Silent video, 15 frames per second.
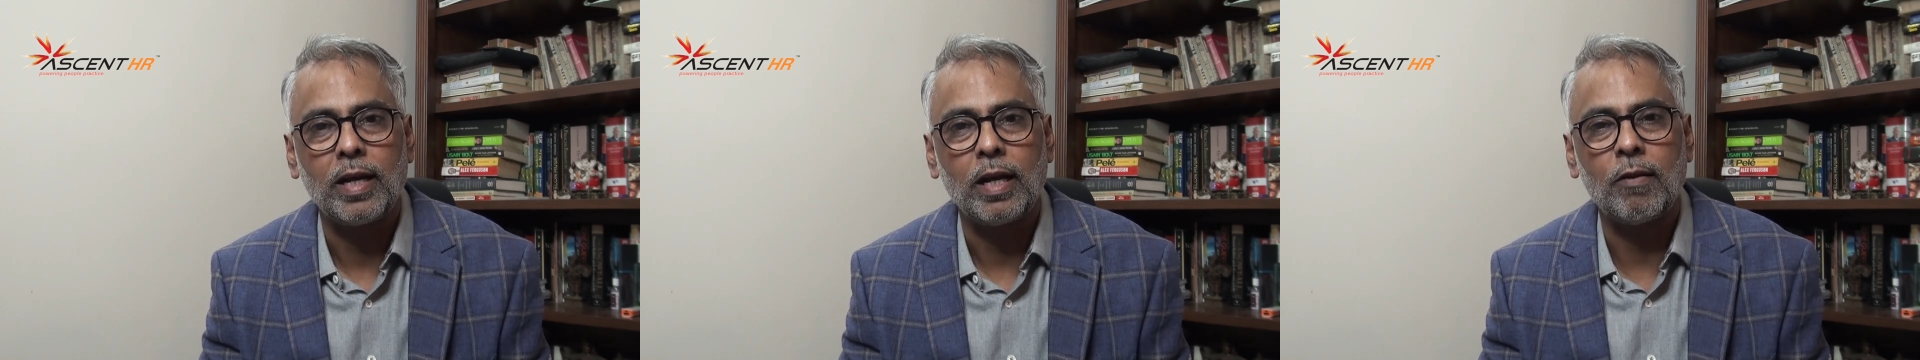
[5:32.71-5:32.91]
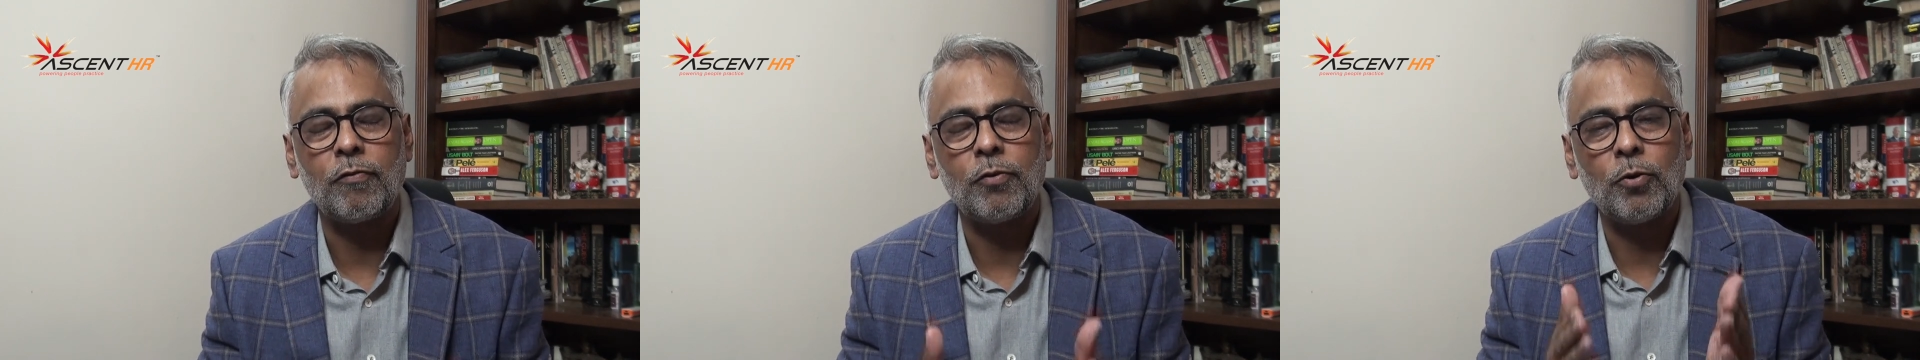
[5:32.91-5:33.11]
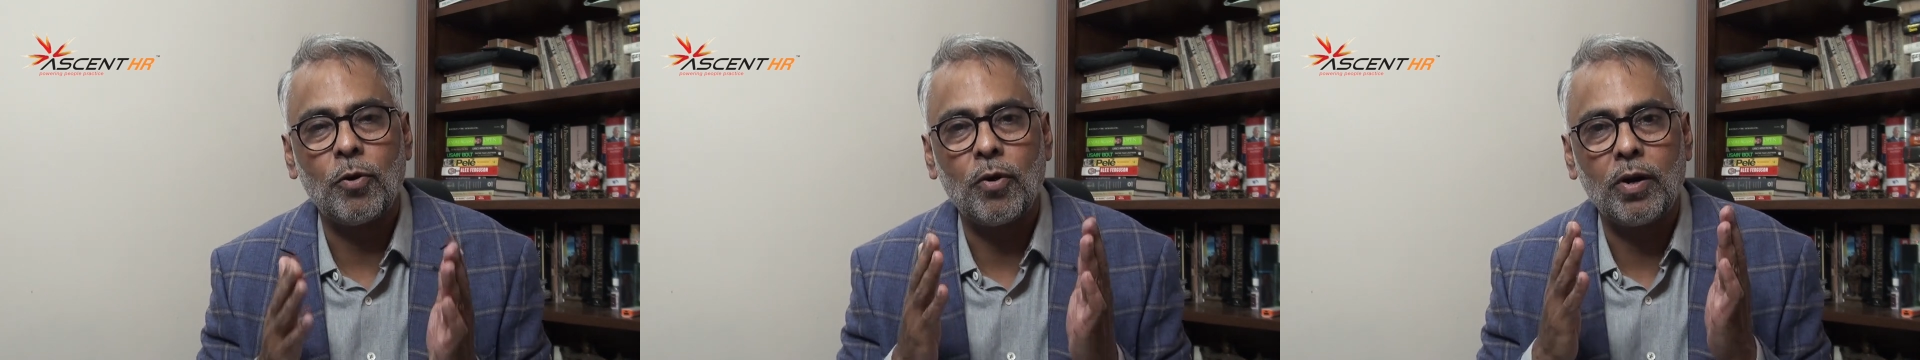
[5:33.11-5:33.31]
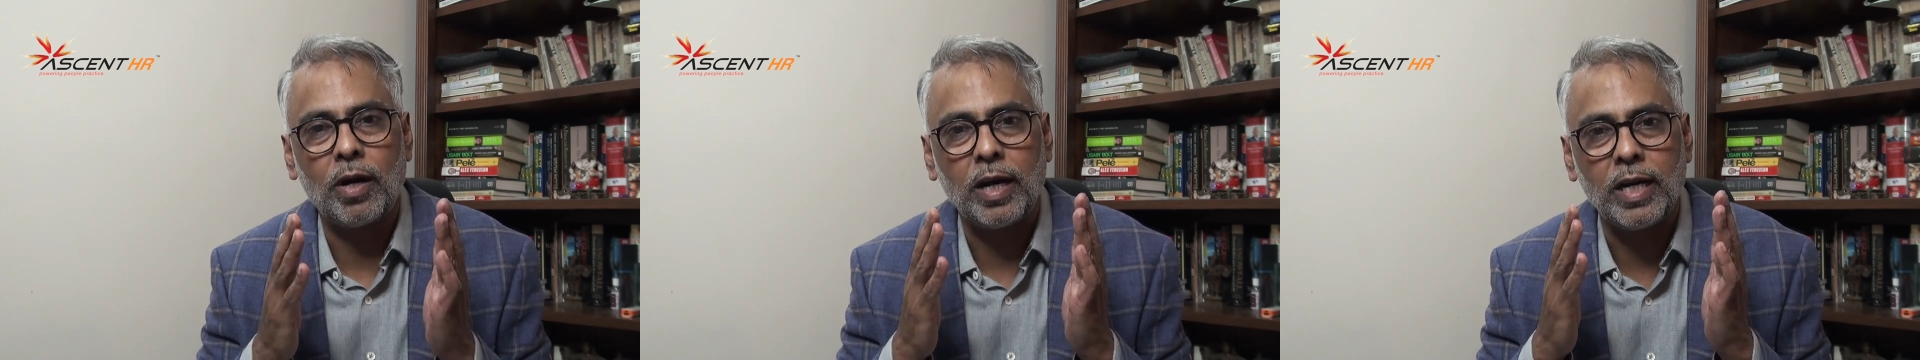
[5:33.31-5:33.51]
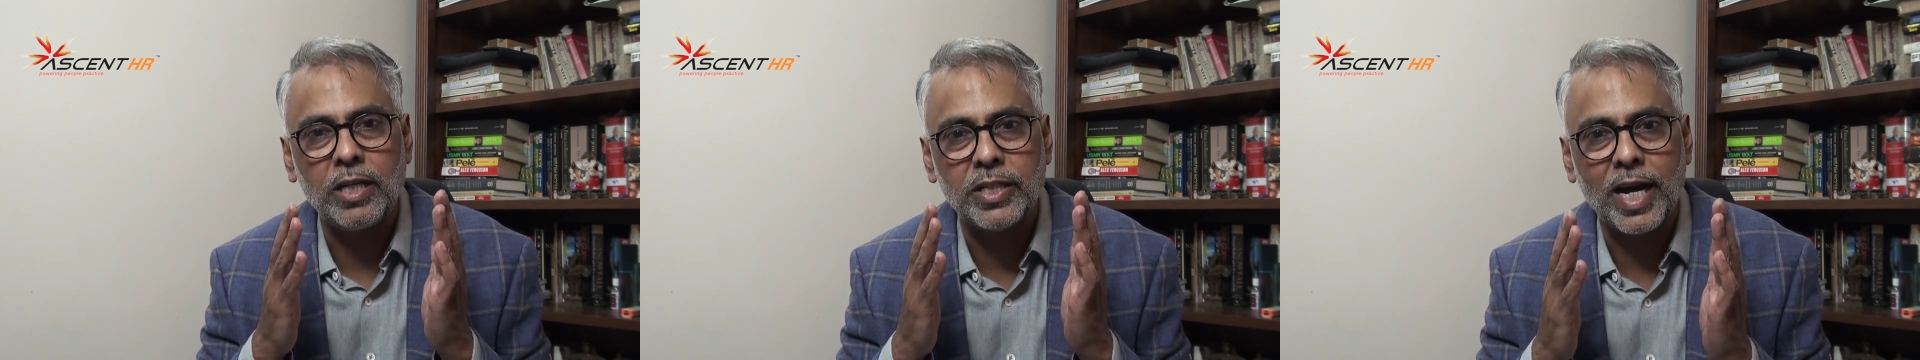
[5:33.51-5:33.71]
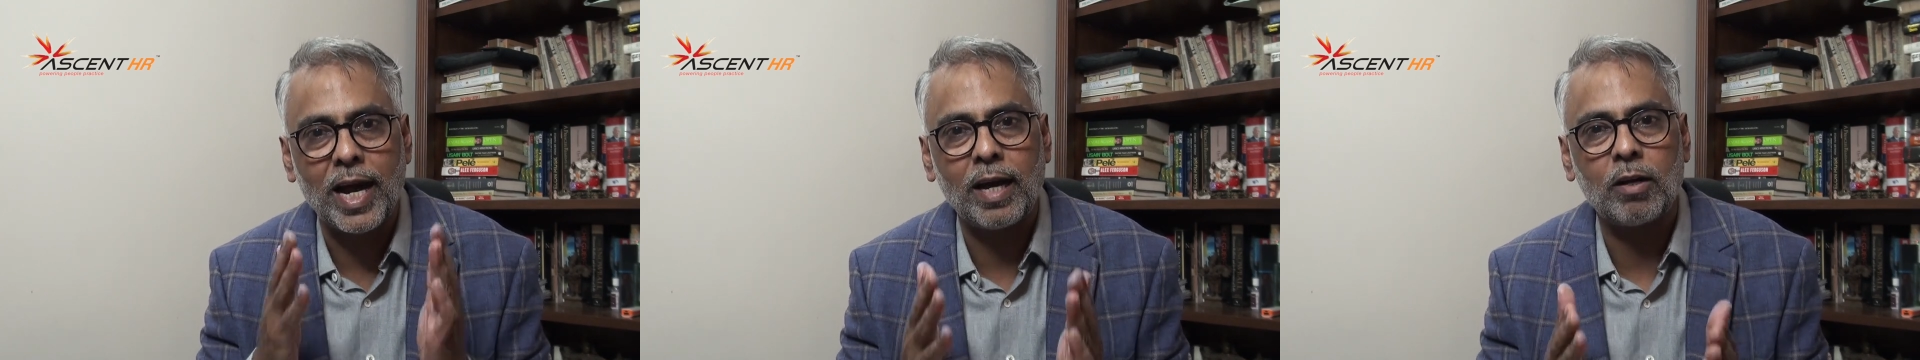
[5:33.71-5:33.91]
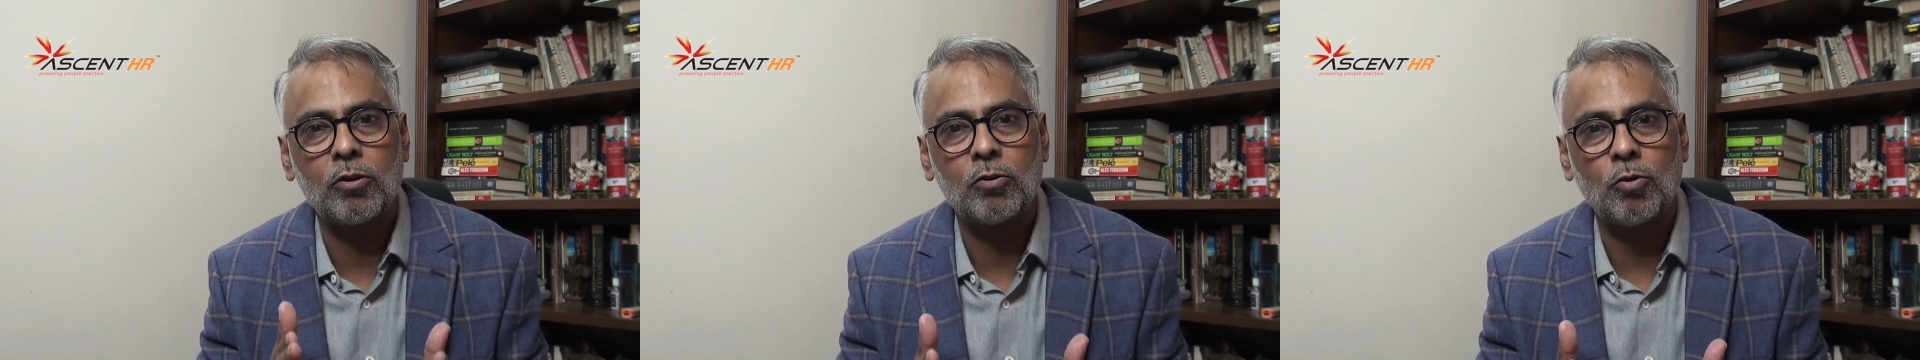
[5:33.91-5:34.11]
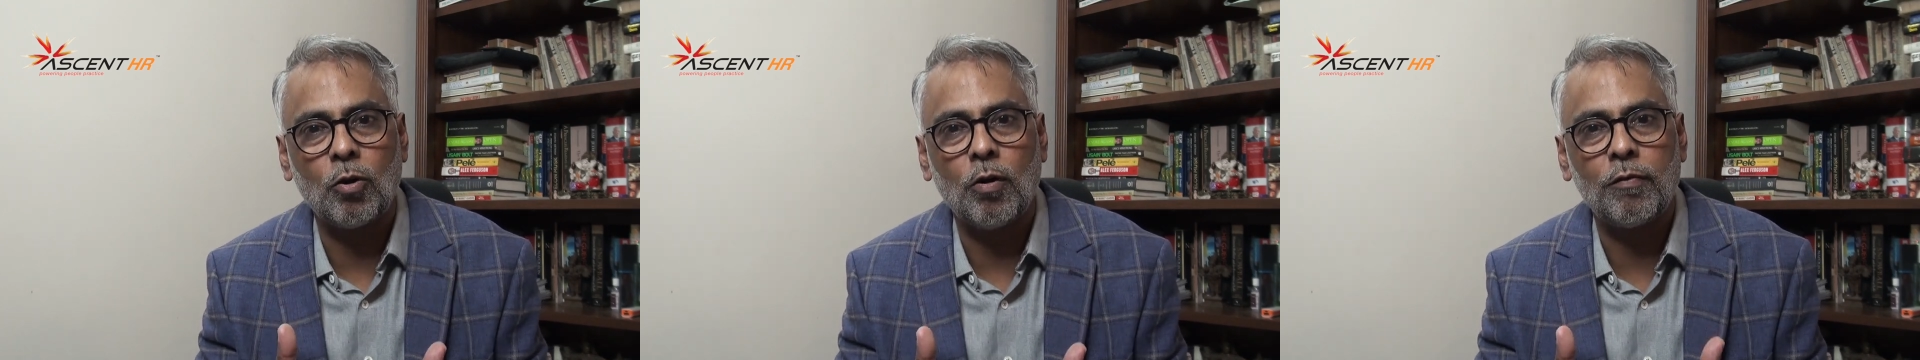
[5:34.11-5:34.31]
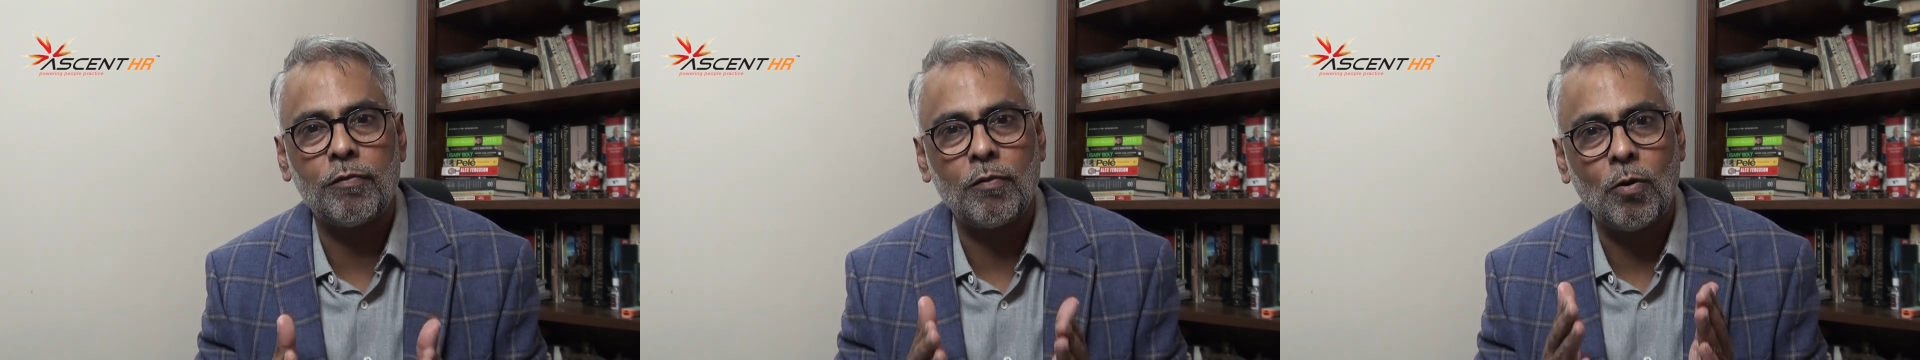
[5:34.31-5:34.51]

if you're a jack of